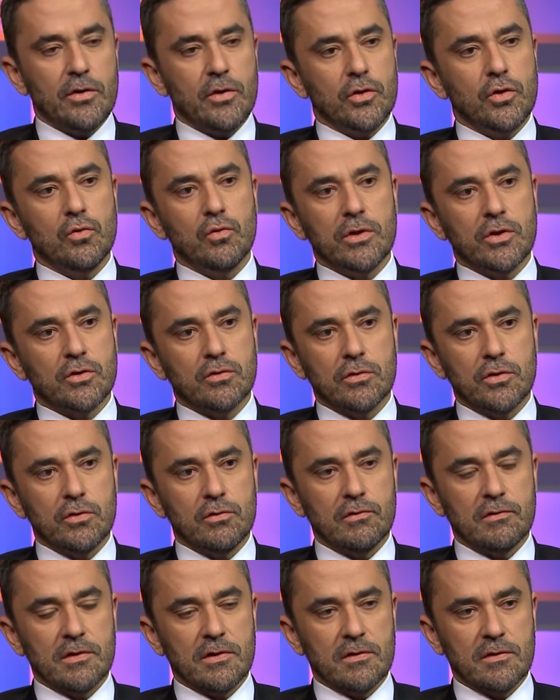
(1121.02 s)
are you
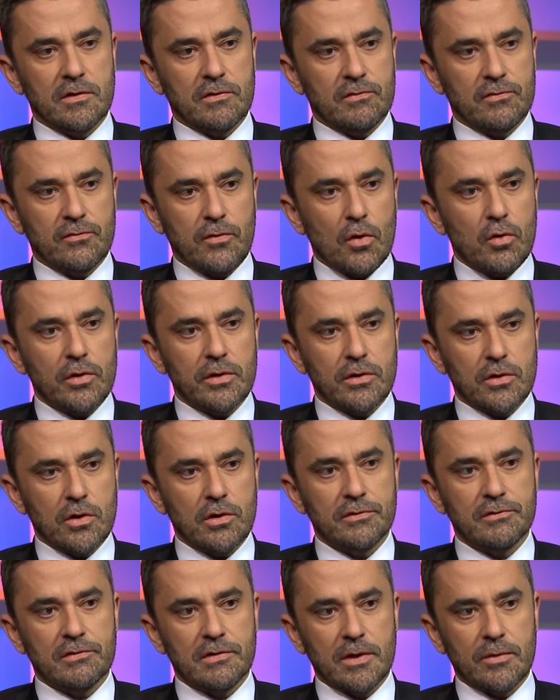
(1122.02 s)
introducing this foreign
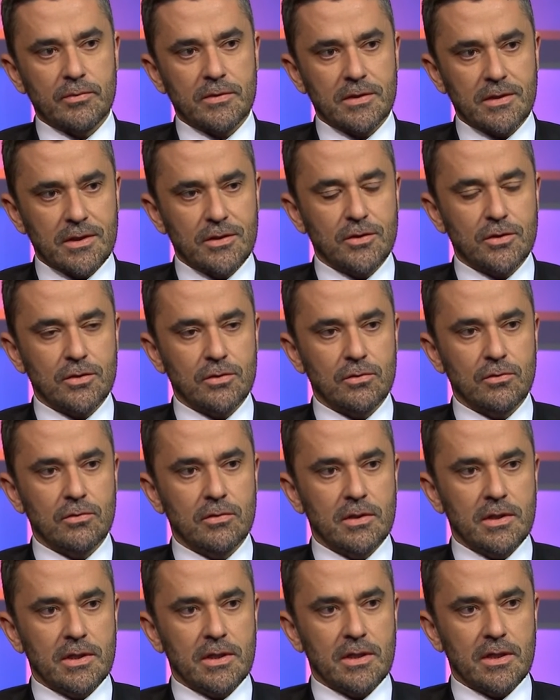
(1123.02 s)
concept into
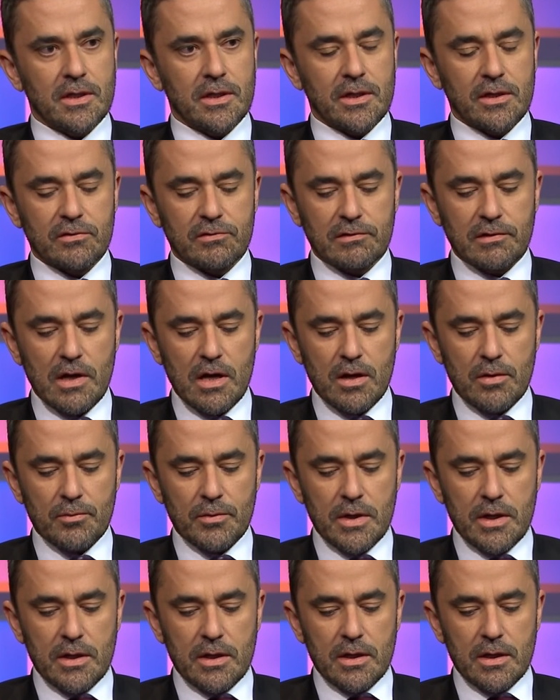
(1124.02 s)
Islam?
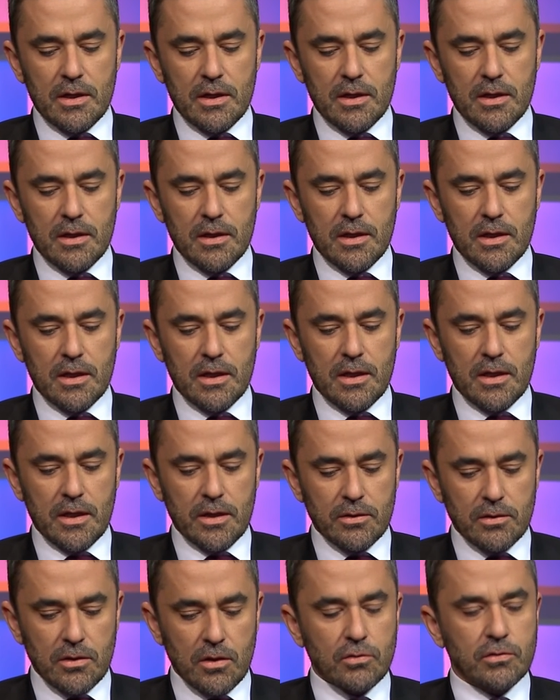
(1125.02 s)
And
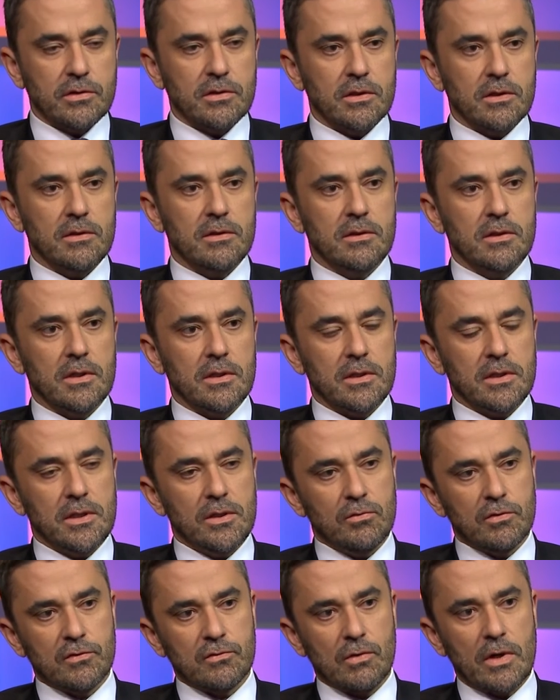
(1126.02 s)
I noted that
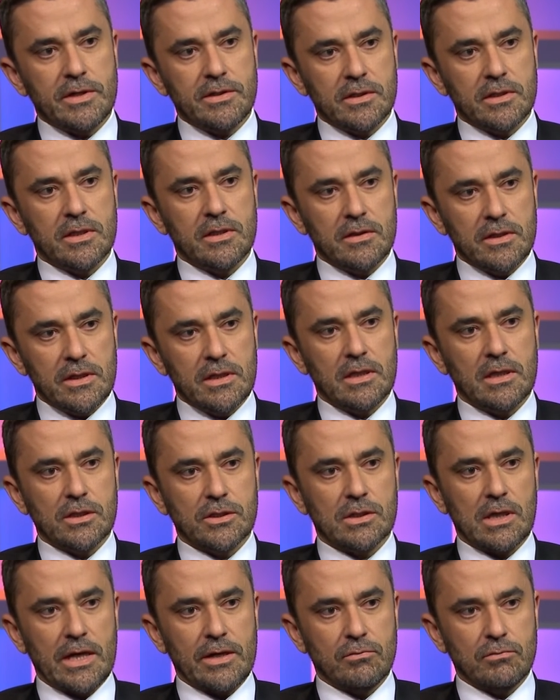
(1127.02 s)
he was writing in the
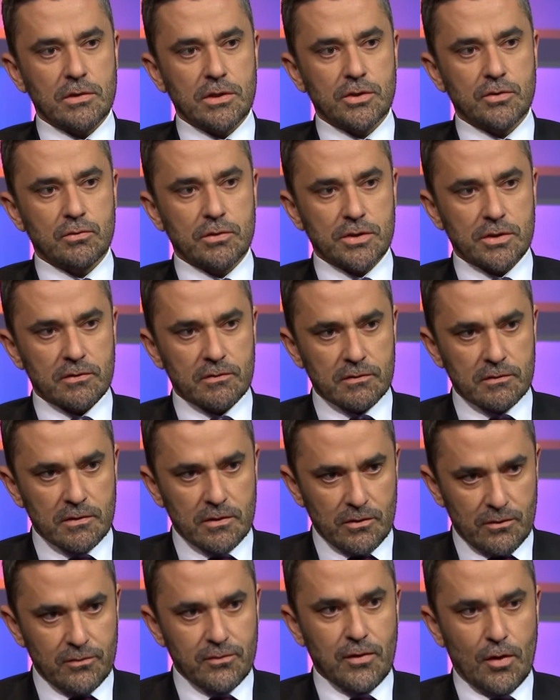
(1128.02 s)
English language, which is
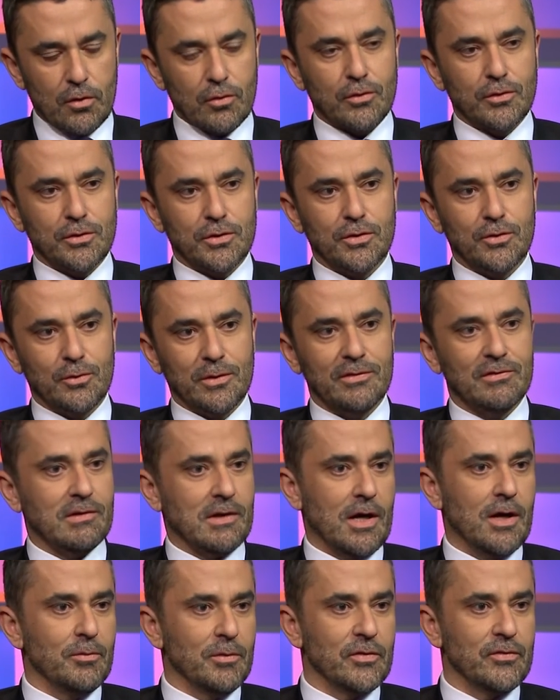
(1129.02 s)
foreign to
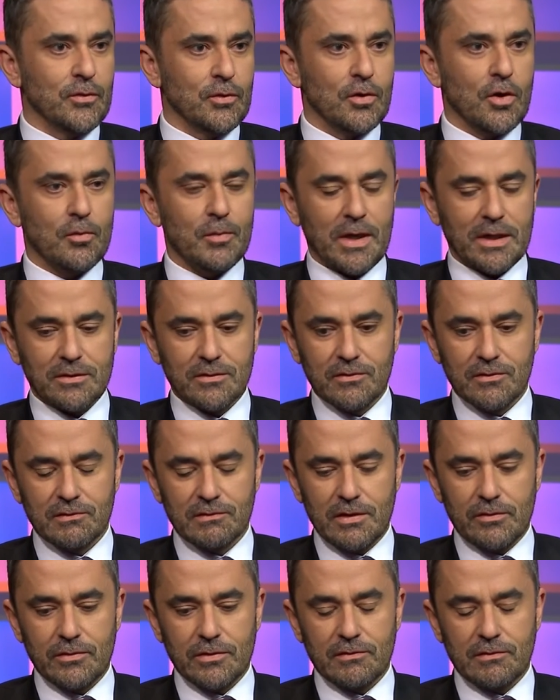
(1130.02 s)
Islam, if you go back to the
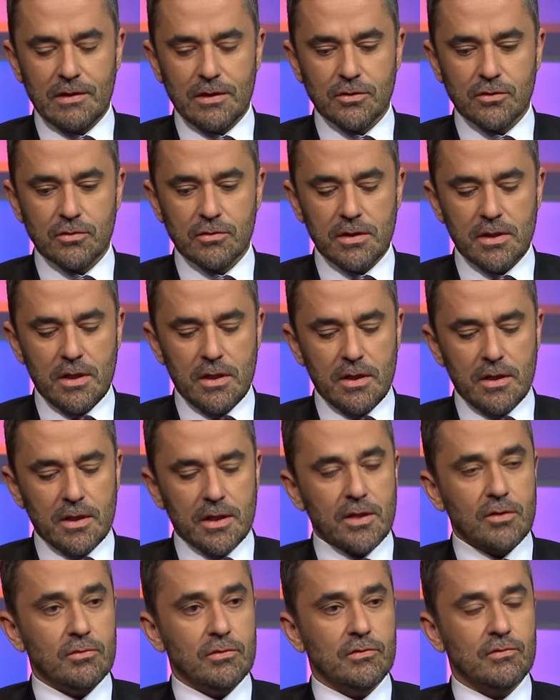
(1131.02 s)
7th century.
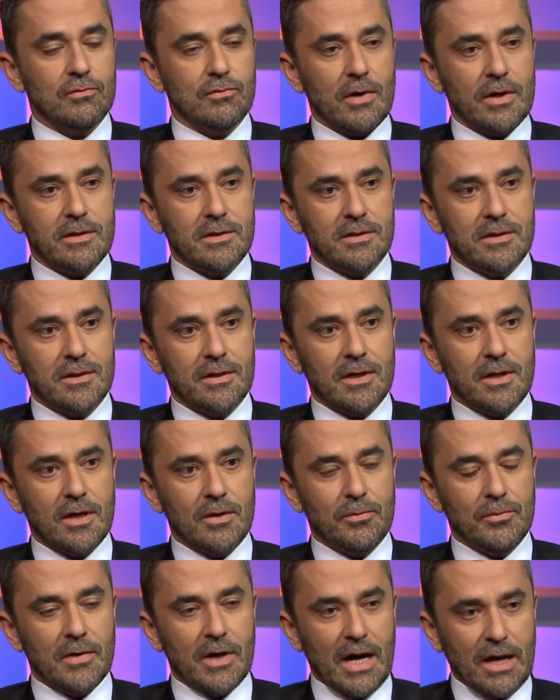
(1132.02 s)
He was writing
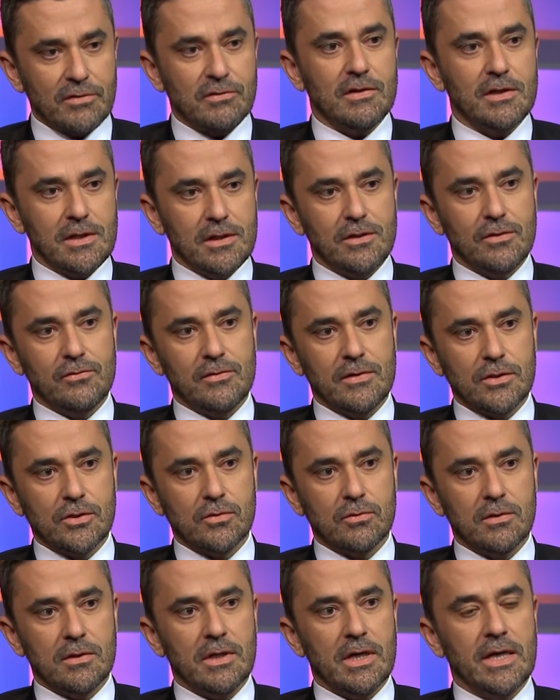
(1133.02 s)
as an
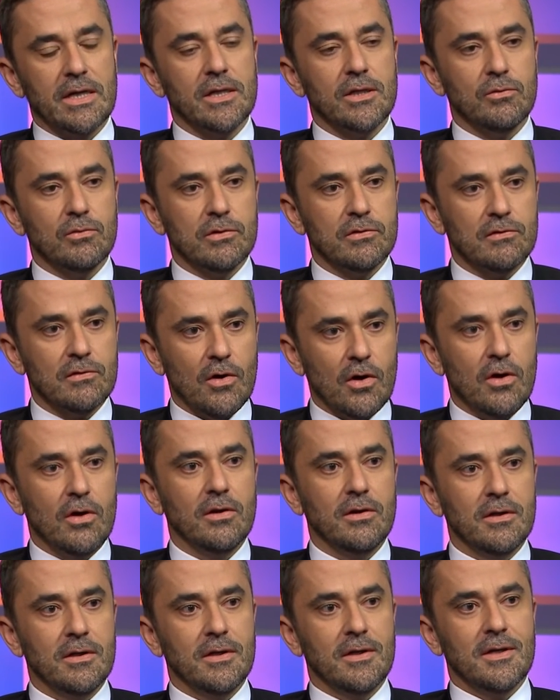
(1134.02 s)
individual, and he was on